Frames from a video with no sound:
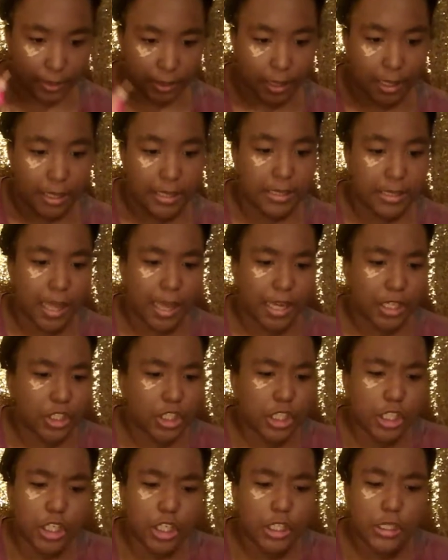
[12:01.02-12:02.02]
things. Like,
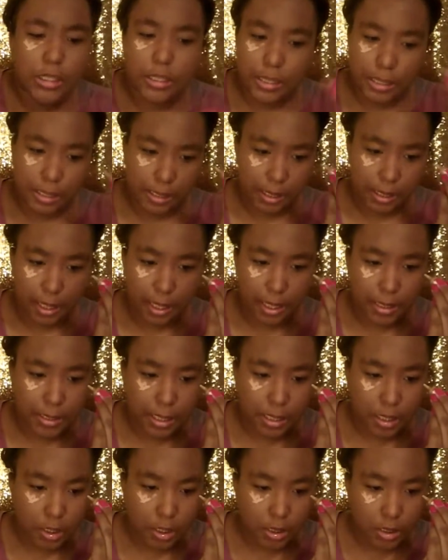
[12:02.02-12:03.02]
she could have did things
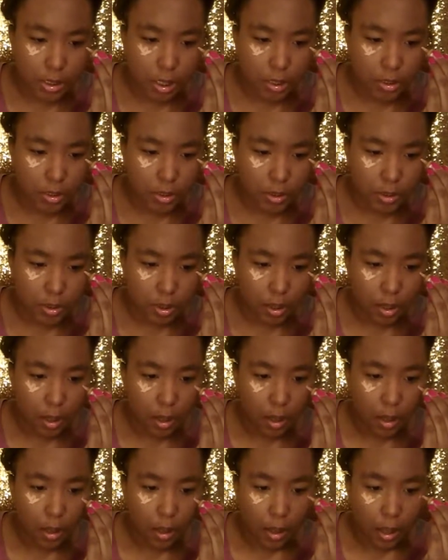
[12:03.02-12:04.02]
in a
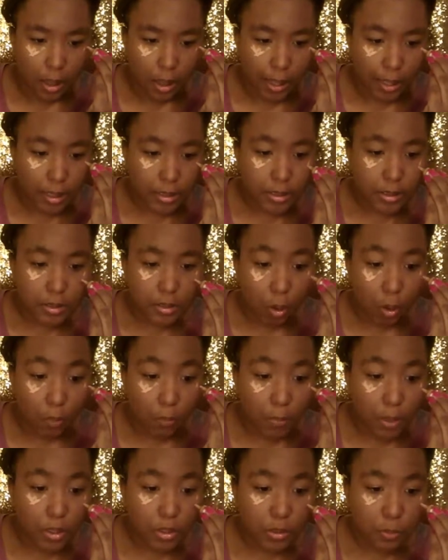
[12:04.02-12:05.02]
so
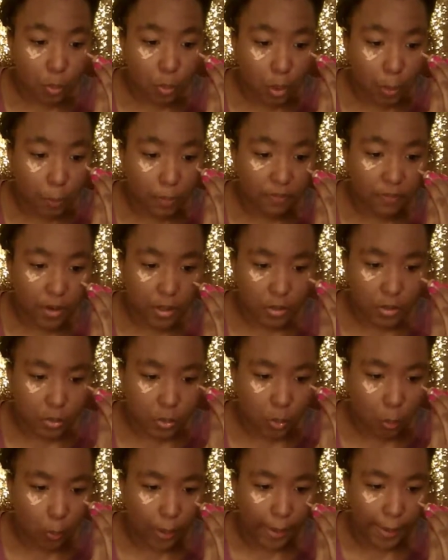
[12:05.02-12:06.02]
much more
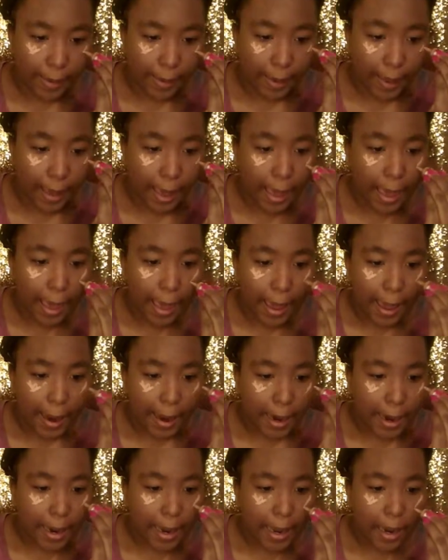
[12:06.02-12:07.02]
professional way.
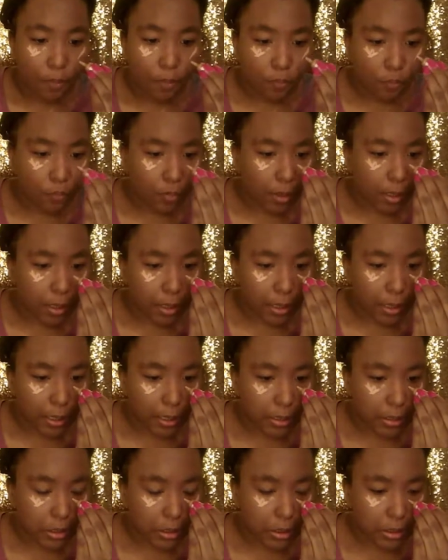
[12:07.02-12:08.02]
And it really
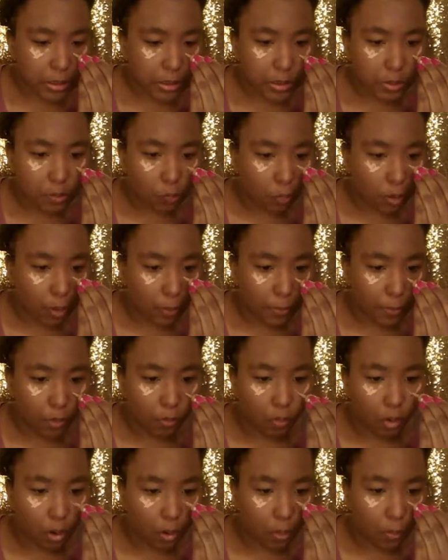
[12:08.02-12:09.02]
just rubbed me the
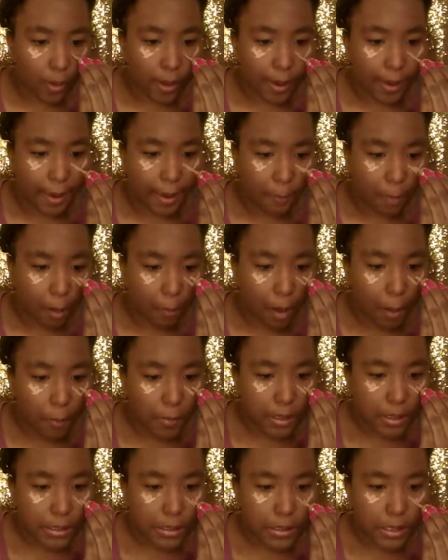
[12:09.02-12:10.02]
wrong way. And my
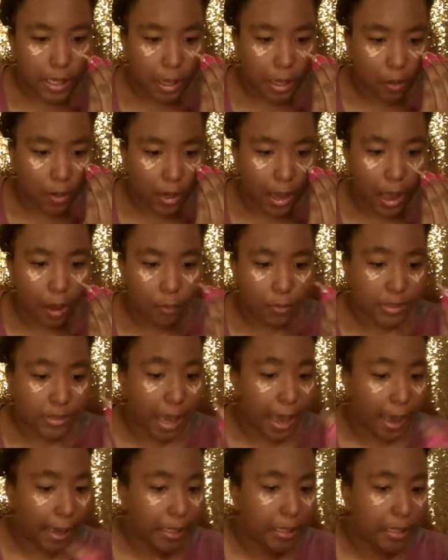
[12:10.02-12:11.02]
mama could tell that I was
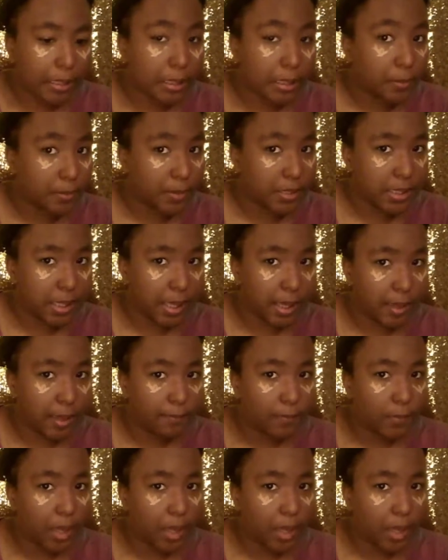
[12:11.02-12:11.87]
highly upset.